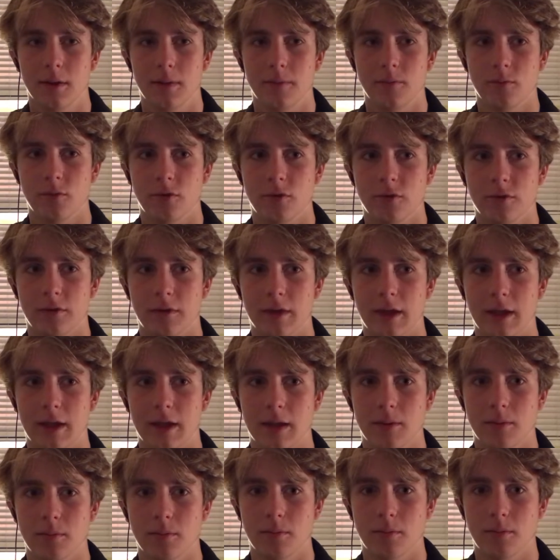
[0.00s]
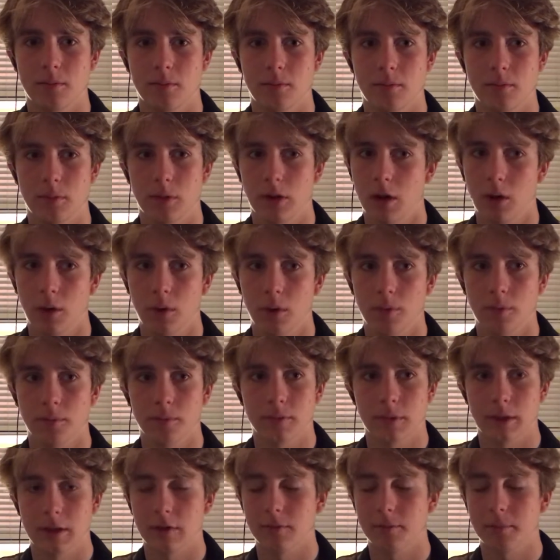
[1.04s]
just say, no,
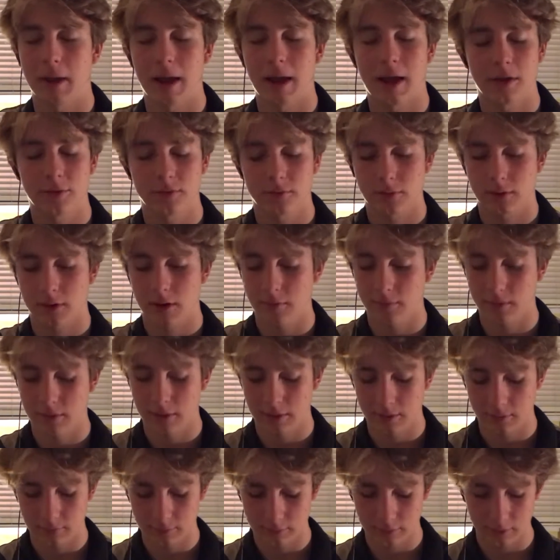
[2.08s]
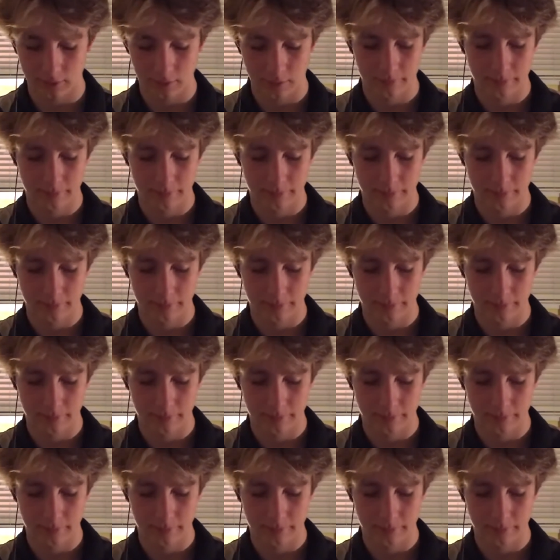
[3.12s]
he is past recovery. So,